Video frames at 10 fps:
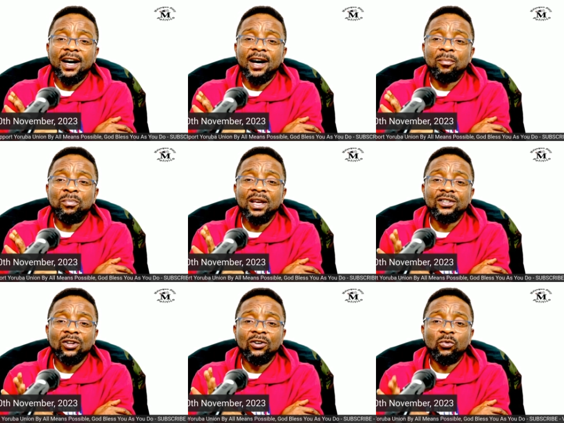based
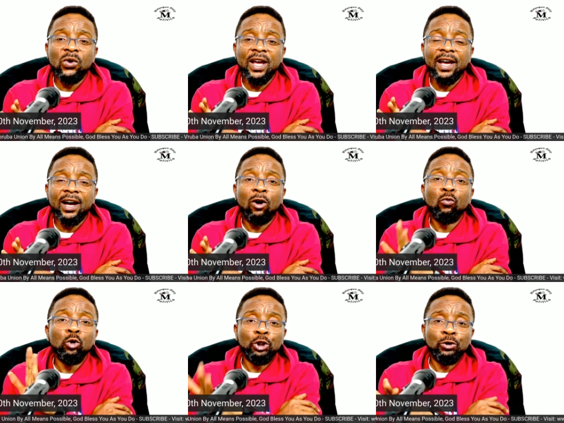on where or who
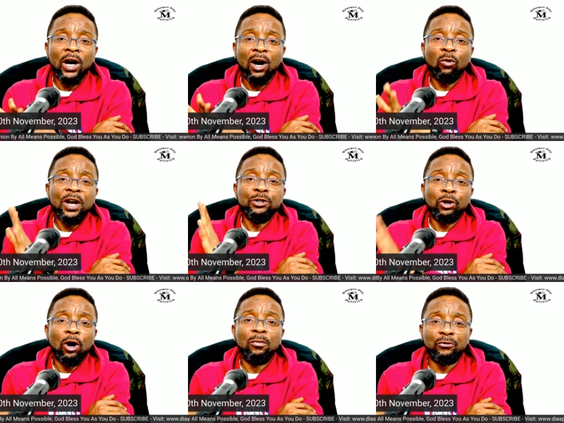you are or where you
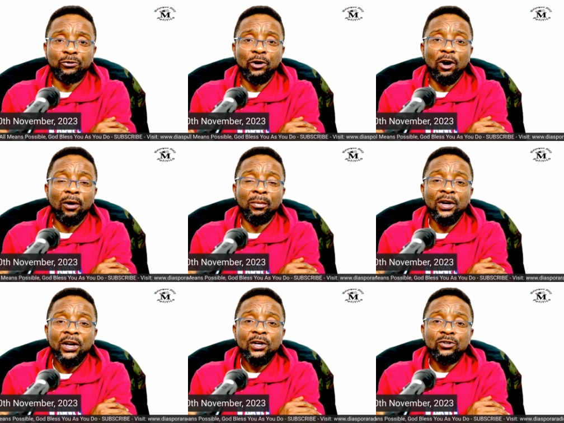come from.
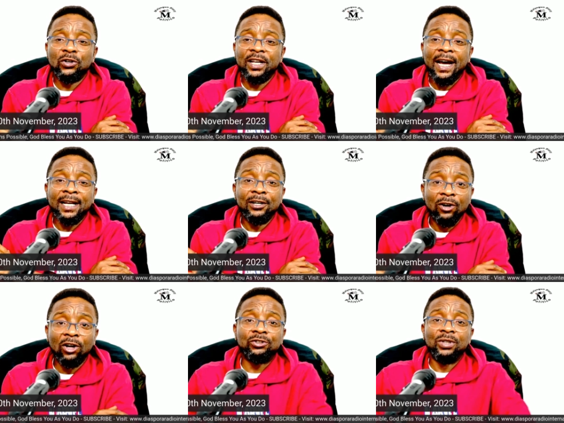So they are
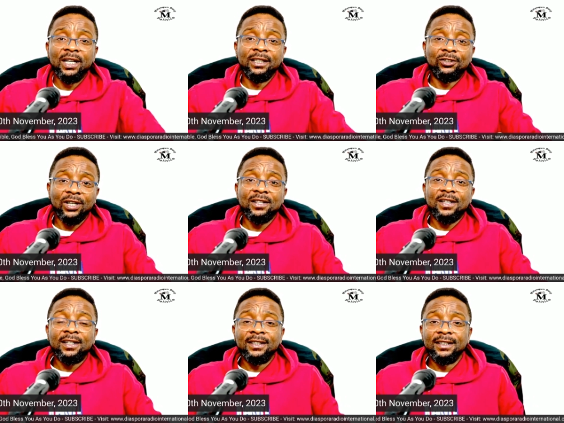not really
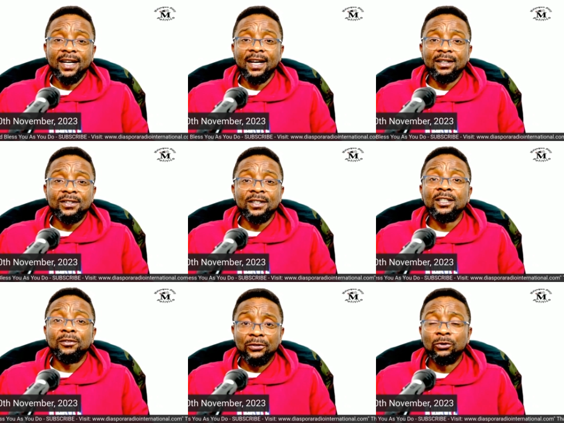interested in seeing
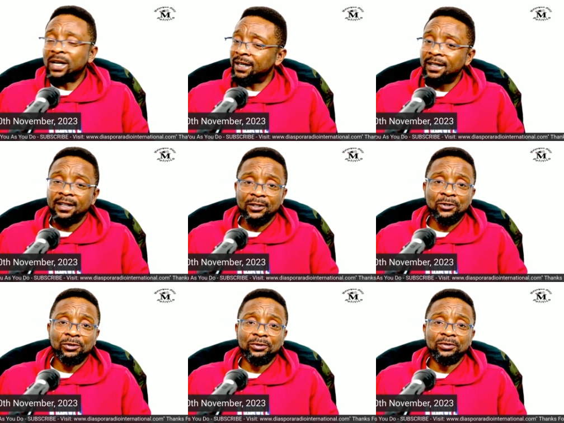through. I get that too.